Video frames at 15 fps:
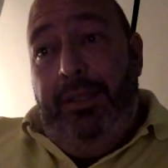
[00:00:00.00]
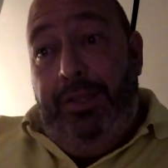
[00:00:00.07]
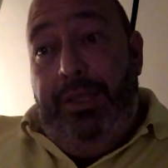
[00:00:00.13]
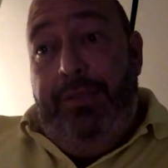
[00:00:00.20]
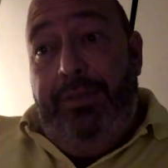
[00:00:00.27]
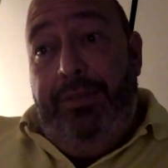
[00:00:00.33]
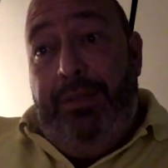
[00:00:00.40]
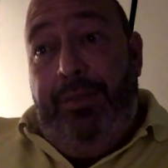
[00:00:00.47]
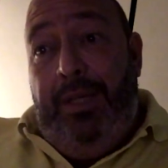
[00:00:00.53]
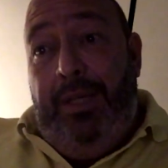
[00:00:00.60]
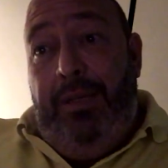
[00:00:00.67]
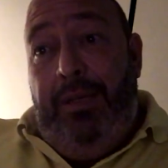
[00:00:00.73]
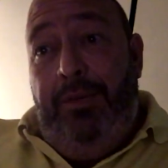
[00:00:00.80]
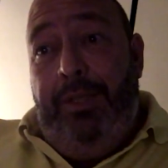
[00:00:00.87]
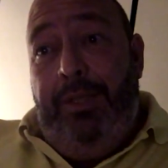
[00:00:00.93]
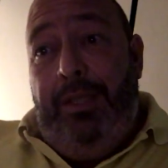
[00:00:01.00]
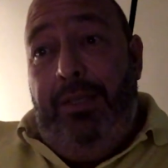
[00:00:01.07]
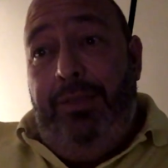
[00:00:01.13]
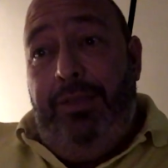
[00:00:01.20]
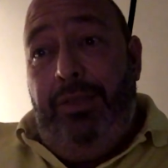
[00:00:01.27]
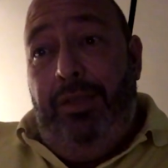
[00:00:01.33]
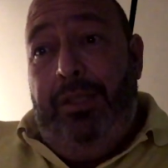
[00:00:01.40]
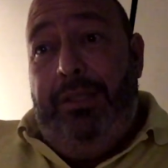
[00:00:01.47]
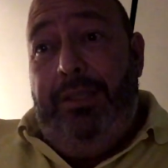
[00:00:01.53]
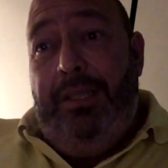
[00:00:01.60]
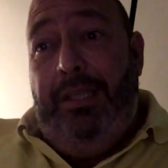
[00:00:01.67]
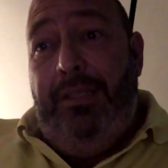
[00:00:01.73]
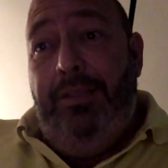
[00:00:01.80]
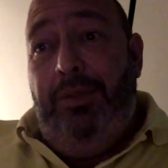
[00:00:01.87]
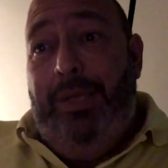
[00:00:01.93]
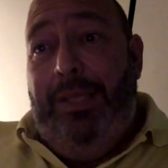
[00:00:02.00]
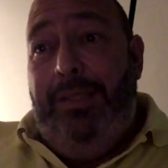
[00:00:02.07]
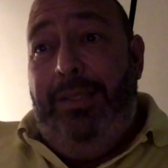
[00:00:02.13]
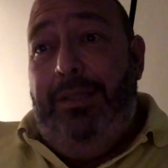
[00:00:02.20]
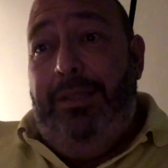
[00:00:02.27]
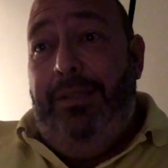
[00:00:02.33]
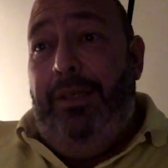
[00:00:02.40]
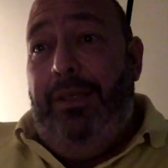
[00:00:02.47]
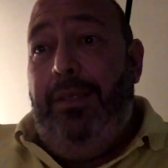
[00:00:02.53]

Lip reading: The Chiefs are fly half. The guy starting is an under 20, right?